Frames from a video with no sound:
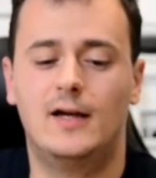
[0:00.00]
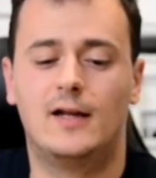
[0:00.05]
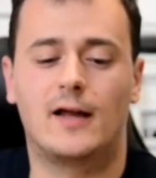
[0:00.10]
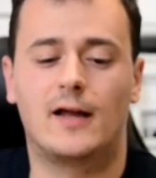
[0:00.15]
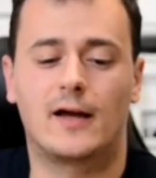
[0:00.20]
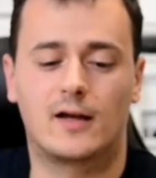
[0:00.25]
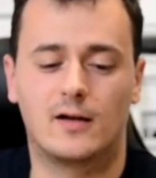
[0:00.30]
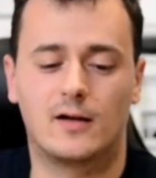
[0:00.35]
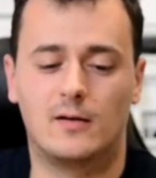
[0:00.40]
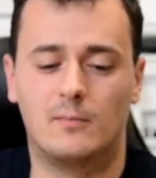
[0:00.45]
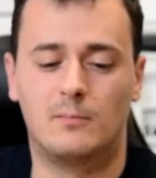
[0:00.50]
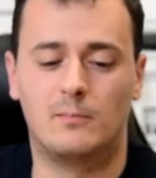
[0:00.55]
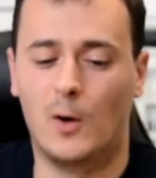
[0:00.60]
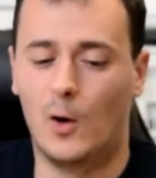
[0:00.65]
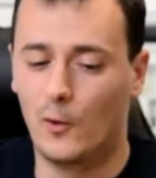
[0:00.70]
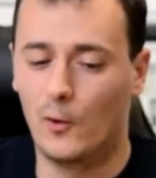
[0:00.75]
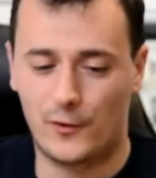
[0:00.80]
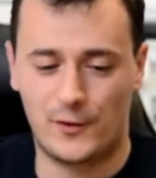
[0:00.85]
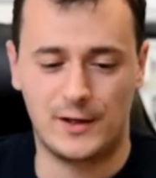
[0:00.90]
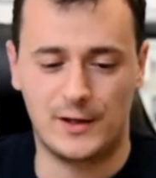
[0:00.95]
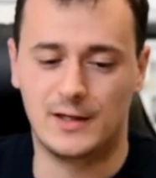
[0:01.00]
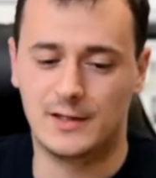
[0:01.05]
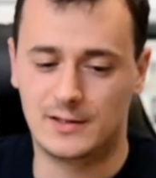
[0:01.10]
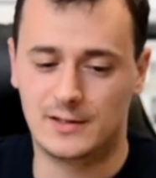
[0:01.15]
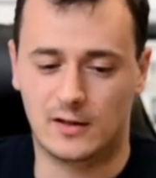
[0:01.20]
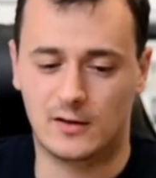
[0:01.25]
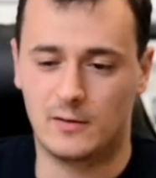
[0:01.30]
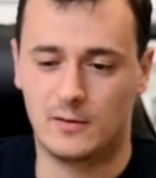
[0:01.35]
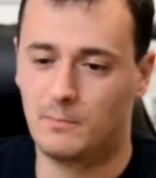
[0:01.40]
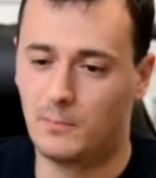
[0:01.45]
like both things
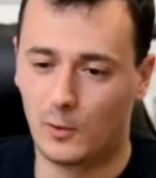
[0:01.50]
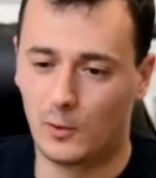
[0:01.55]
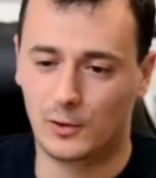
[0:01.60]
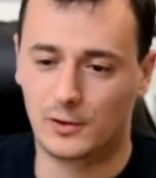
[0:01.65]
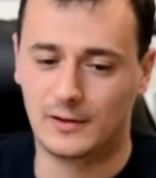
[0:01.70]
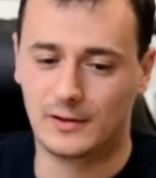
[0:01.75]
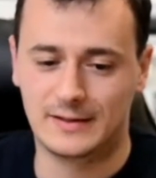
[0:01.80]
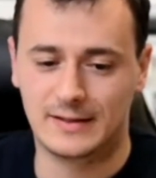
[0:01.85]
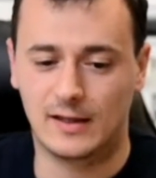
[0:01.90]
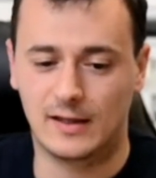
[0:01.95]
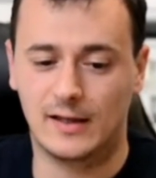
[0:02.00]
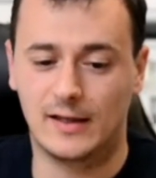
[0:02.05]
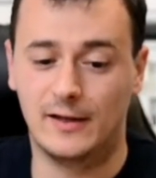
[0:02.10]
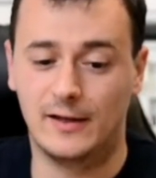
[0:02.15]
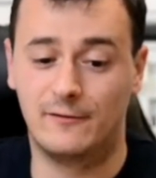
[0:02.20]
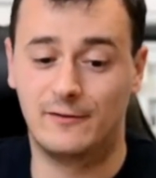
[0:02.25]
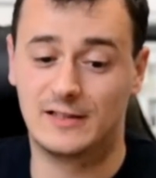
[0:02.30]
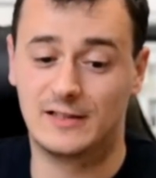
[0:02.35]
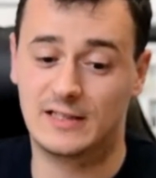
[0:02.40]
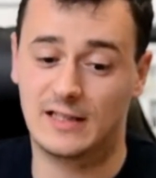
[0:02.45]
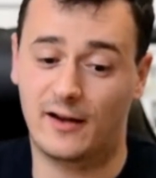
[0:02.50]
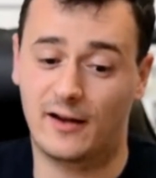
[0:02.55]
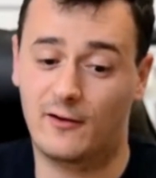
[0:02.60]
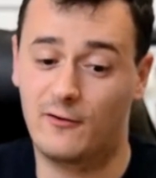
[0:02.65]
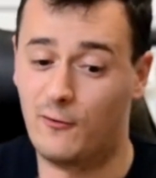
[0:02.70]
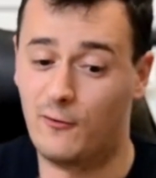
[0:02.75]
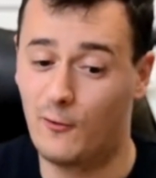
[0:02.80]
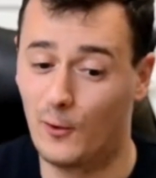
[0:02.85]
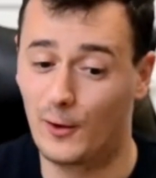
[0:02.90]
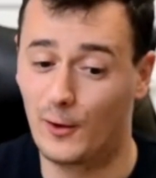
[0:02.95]
are important if it's like
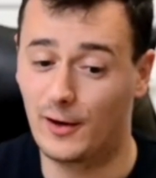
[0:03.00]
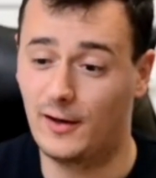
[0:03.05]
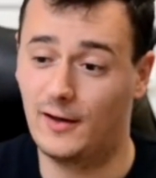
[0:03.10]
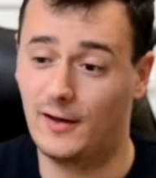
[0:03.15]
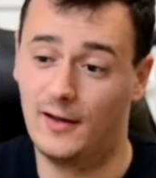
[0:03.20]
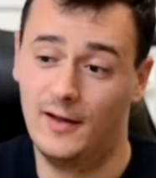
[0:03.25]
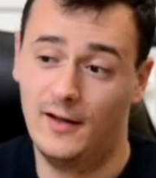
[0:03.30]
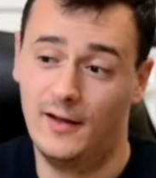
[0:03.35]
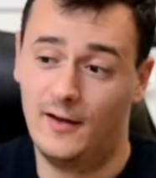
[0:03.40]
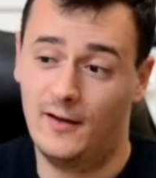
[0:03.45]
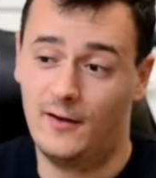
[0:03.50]
40